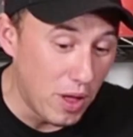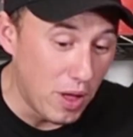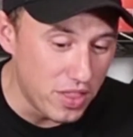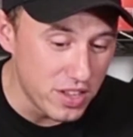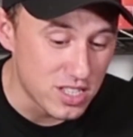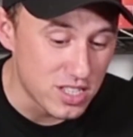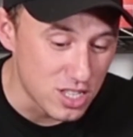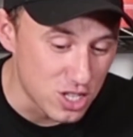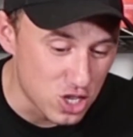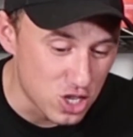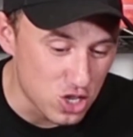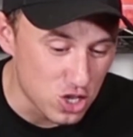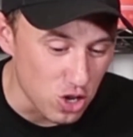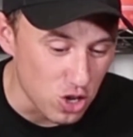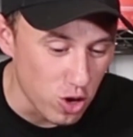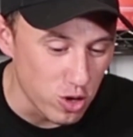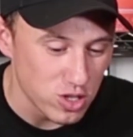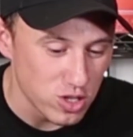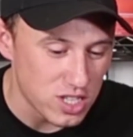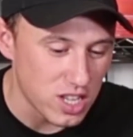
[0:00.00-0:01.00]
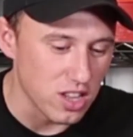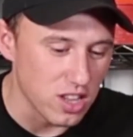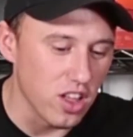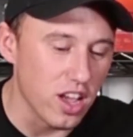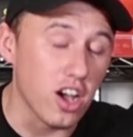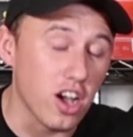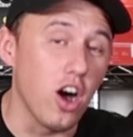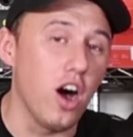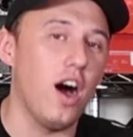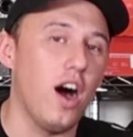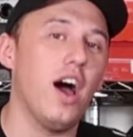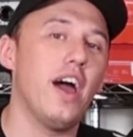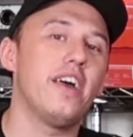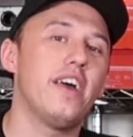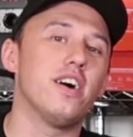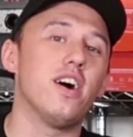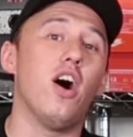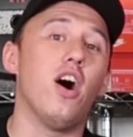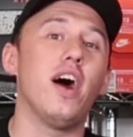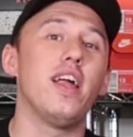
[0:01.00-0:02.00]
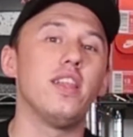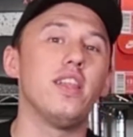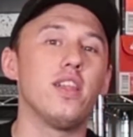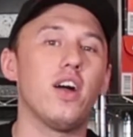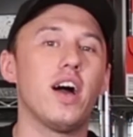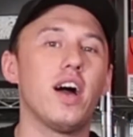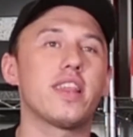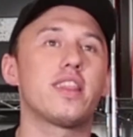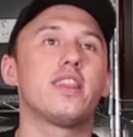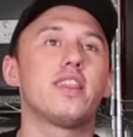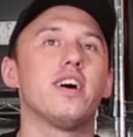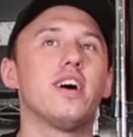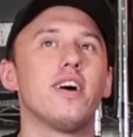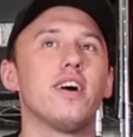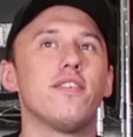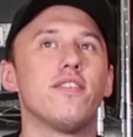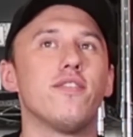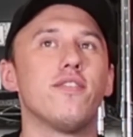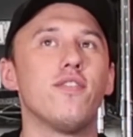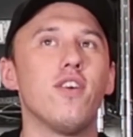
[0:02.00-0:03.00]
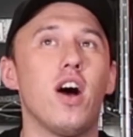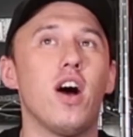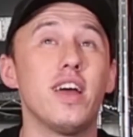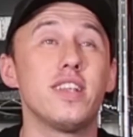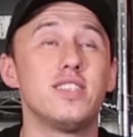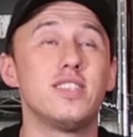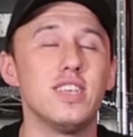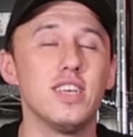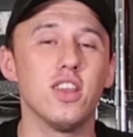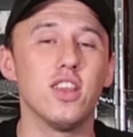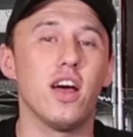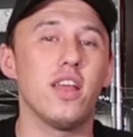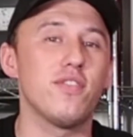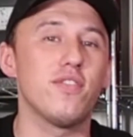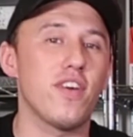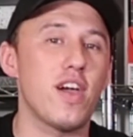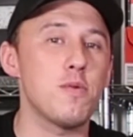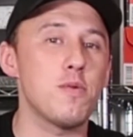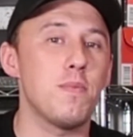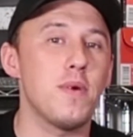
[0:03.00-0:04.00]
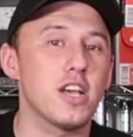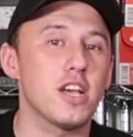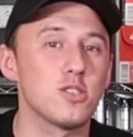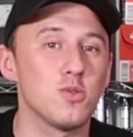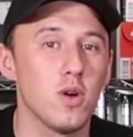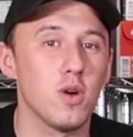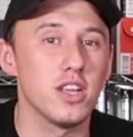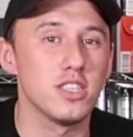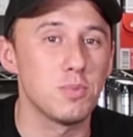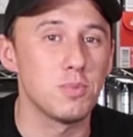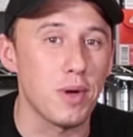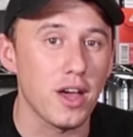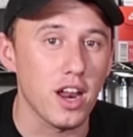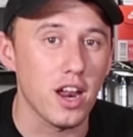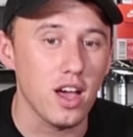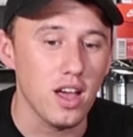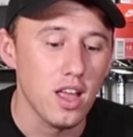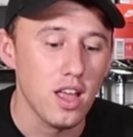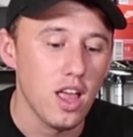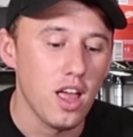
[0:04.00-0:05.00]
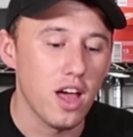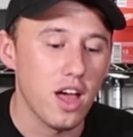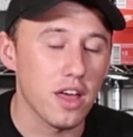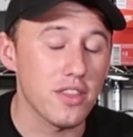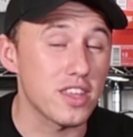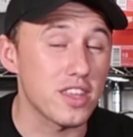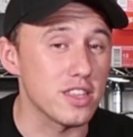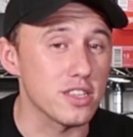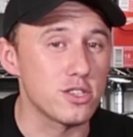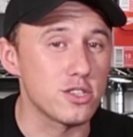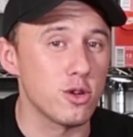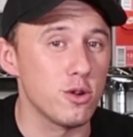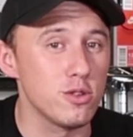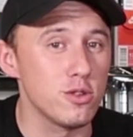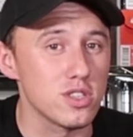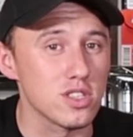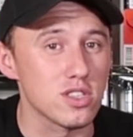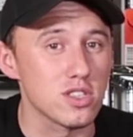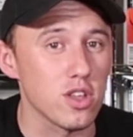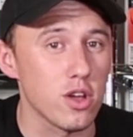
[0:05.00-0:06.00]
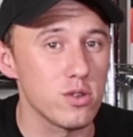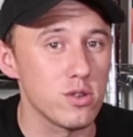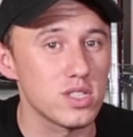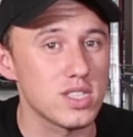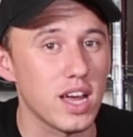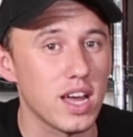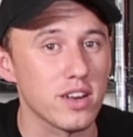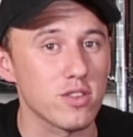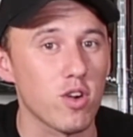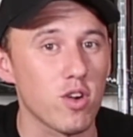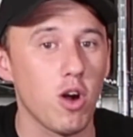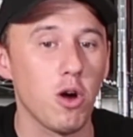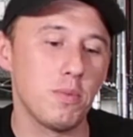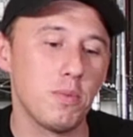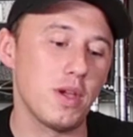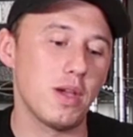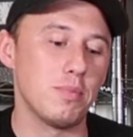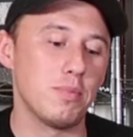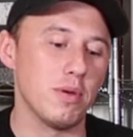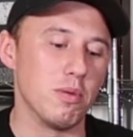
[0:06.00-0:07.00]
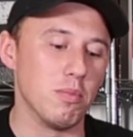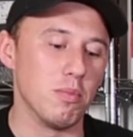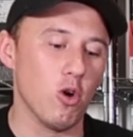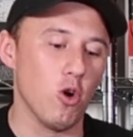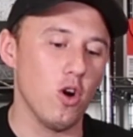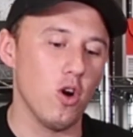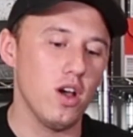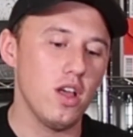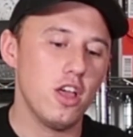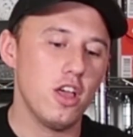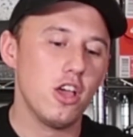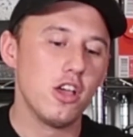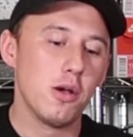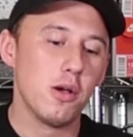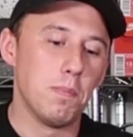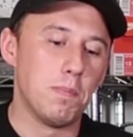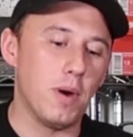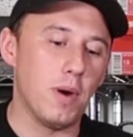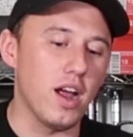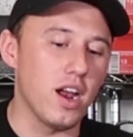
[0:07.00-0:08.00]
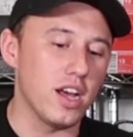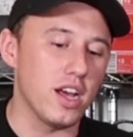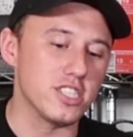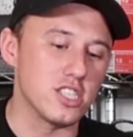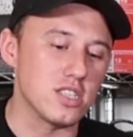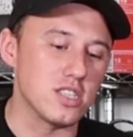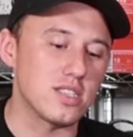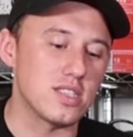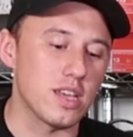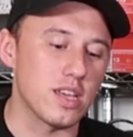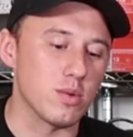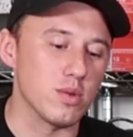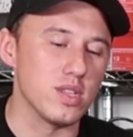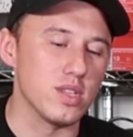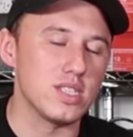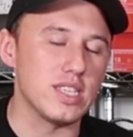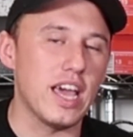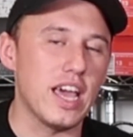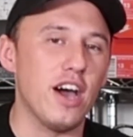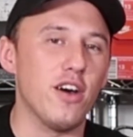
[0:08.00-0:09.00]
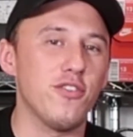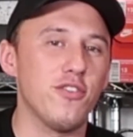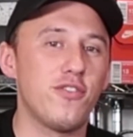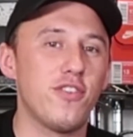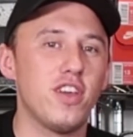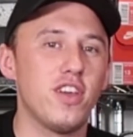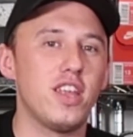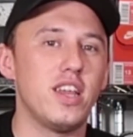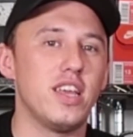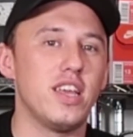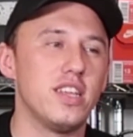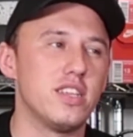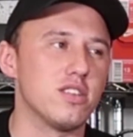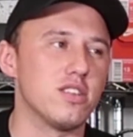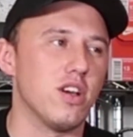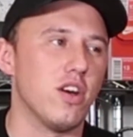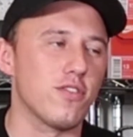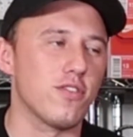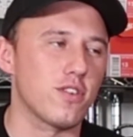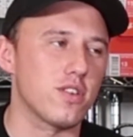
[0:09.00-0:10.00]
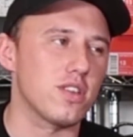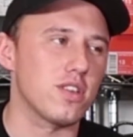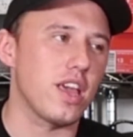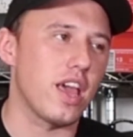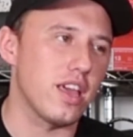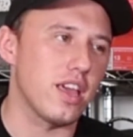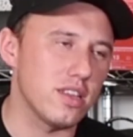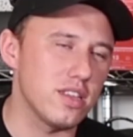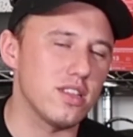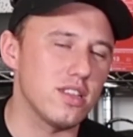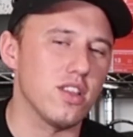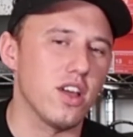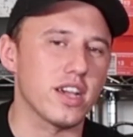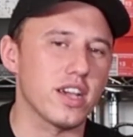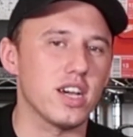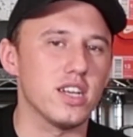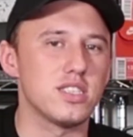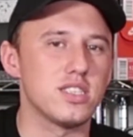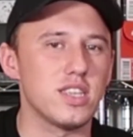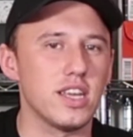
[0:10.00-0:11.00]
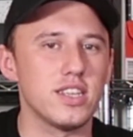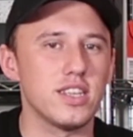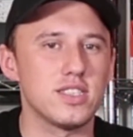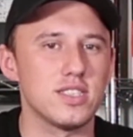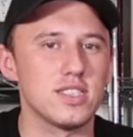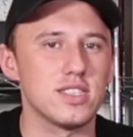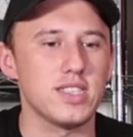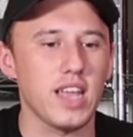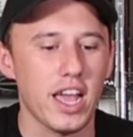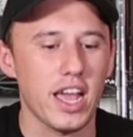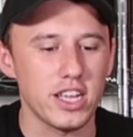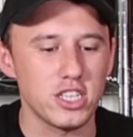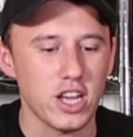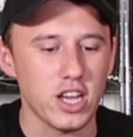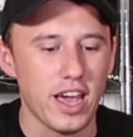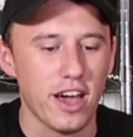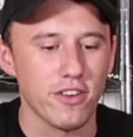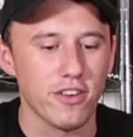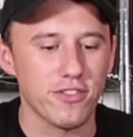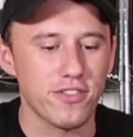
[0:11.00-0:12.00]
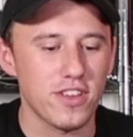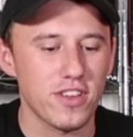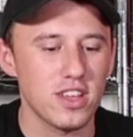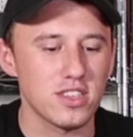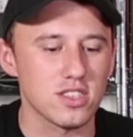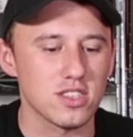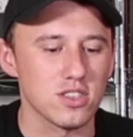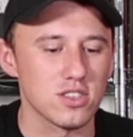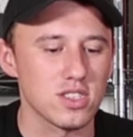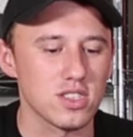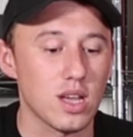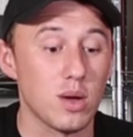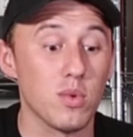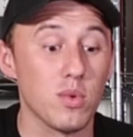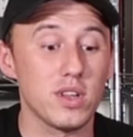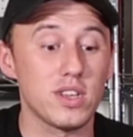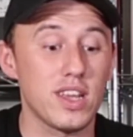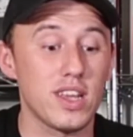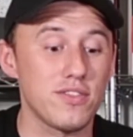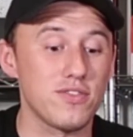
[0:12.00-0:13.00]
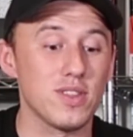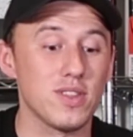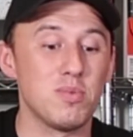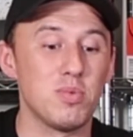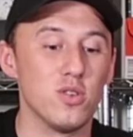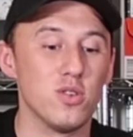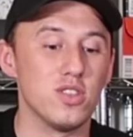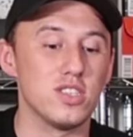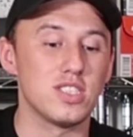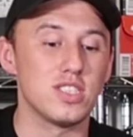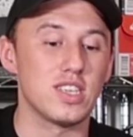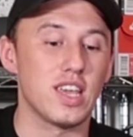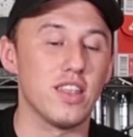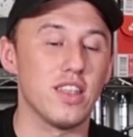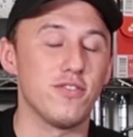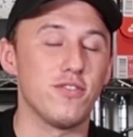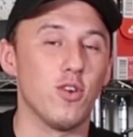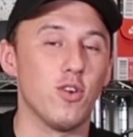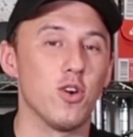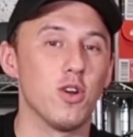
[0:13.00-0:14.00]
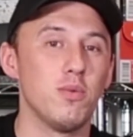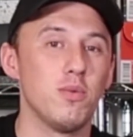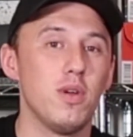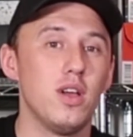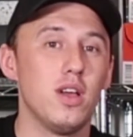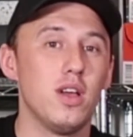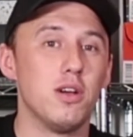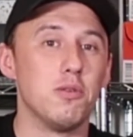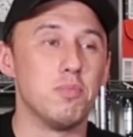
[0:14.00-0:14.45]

But this is so sick. Like, I did like the Vapor Max 1s better. I think the 2s are slowly starting to grow on me a bit more. But I just think with this outfit, it is like I said, it's a stage outfit, so someone definitely put this together for him.